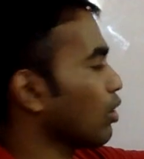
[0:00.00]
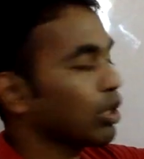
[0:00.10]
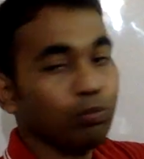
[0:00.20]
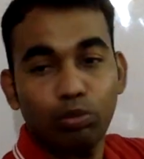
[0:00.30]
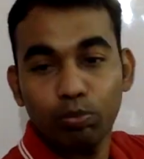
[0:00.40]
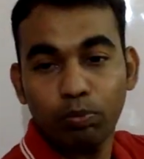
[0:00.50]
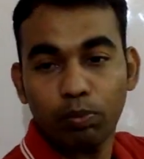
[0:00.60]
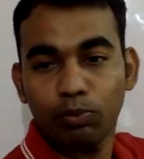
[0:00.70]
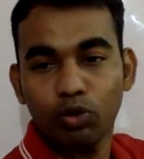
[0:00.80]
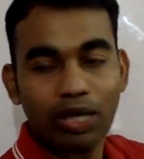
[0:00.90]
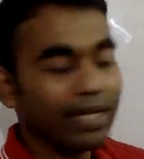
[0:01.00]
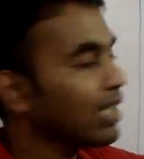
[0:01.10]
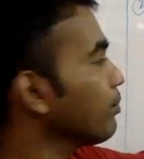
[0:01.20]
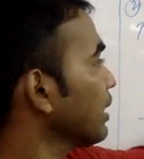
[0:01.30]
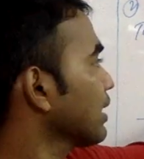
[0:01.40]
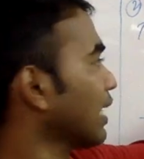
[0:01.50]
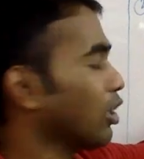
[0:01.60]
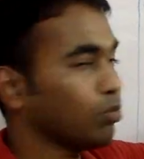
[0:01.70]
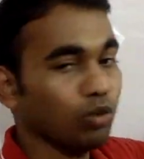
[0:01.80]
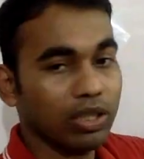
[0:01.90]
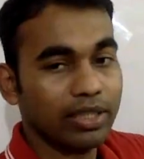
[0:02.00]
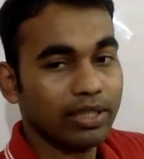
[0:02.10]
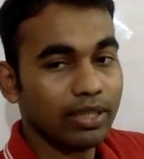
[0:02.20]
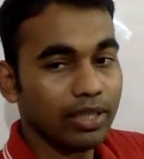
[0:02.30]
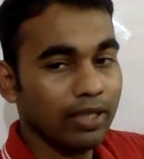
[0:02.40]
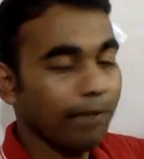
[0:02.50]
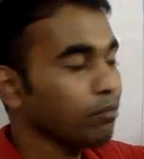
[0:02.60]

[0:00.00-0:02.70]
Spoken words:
want to put an element, then I will put it here.